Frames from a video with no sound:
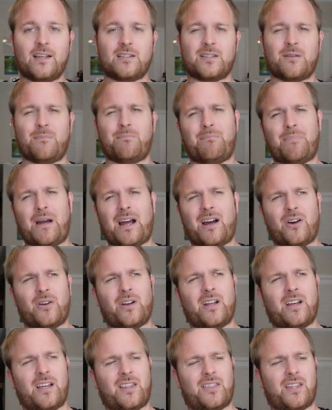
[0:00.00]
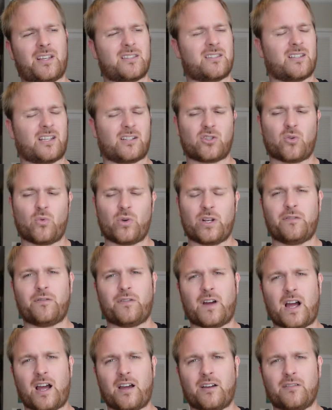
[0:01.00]
It's about, I think it's like
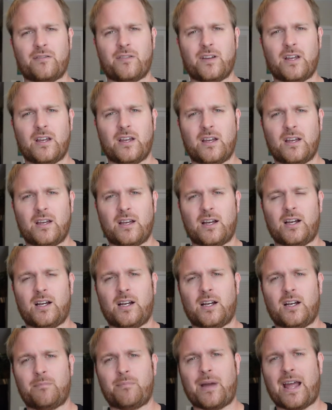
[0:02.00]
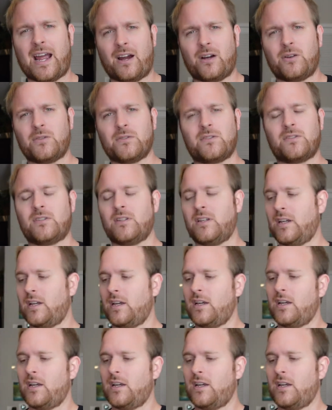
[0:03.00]
25 pounds,